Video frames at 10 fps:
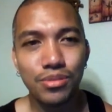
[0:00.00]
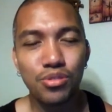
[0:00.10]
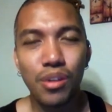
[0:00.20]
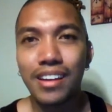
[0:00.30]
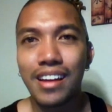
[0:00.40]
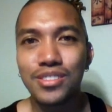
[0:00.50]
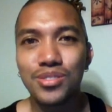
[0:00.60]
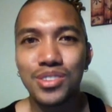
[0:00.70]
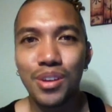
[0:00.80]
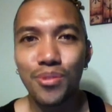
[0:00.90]
was trying not
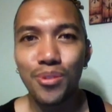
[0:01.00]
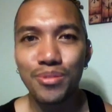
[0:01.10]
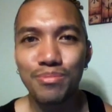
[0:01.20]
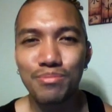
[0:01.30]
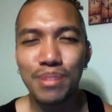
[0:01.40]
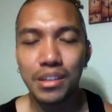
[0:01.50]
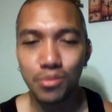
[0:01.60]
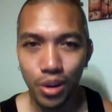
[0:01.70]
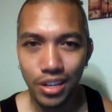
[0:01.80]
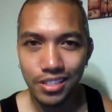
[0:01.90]
to suffer, but he
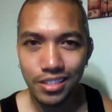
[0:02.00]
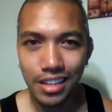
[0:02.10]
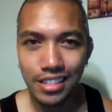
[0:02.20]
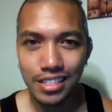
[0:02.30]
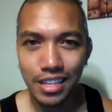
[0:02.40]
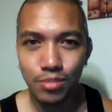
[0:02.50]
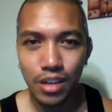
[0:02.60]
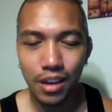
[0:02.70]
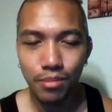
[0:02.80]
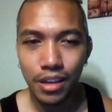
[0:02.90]
was at the same
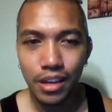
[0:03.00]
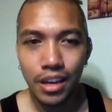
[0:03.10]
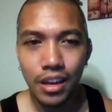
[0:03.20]
time.